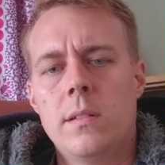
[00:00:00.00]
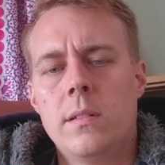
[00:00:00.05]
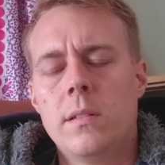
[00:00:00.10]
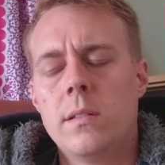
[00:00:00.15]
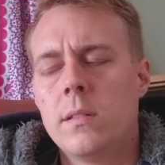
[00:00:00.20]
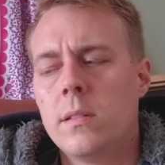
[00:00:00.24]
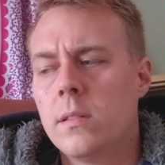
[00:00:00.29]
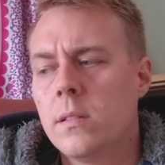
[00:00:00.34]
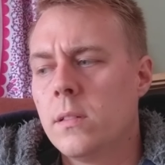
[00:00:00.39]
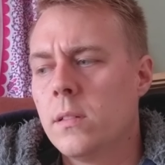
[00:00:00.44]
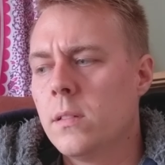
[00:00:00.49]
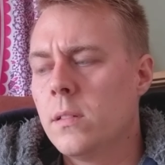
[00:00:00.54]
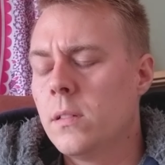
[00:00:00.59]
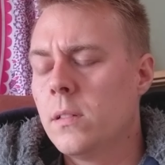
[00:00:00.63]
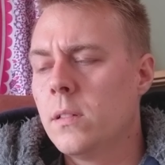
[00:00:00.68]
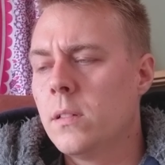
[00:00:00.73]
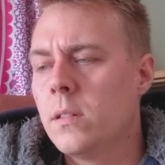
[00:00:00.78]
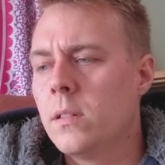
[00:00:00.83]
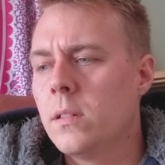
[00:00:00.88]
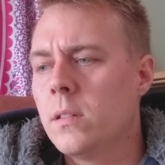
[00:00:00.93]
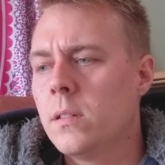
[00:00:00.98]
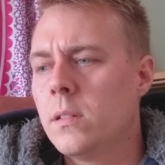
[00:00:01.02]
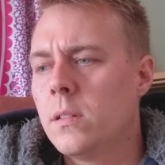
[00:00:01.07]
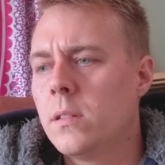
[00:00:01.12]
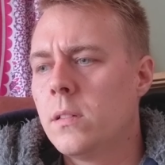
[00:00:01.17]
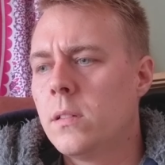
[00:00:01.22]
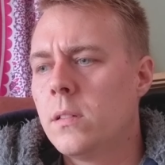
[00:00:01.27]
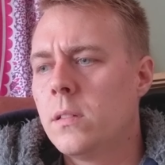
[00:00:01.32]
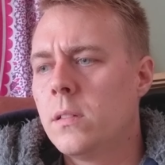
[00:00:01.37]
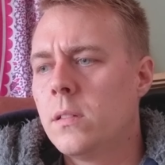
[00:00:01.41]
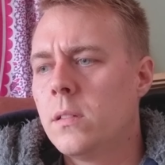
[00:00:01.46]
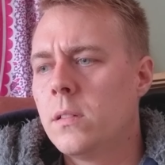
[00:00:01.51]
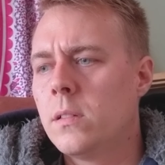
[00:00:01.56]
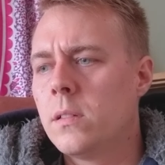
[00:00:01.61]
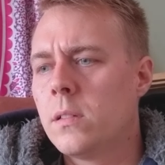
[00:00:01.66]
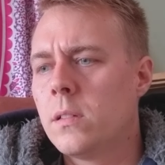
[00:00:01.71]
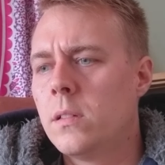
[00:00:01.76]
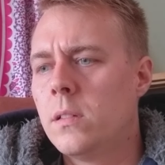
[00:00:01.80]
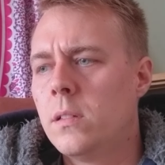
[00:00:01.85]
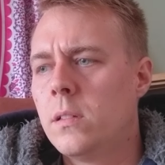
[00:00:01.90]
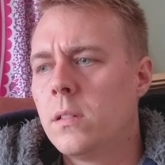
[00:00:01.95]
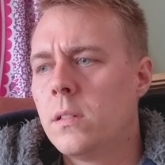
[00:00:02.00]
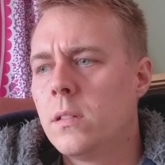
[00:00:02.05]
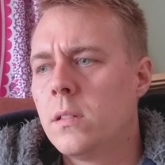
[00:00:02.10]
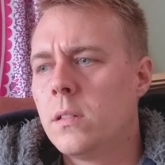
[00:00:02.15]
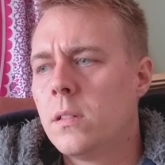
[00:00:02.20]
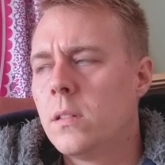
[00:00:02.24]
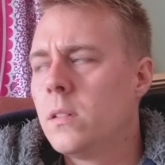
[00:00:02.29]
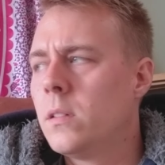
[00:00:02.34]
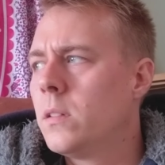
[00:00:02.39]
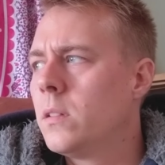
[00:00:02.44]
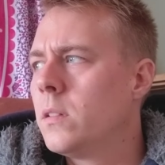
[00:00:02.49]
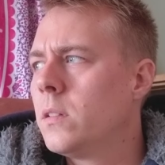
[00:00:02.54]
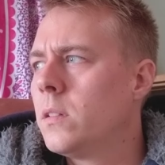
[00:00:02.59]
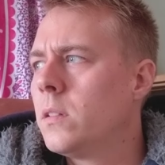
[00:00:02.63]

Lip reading: Nobody speaks.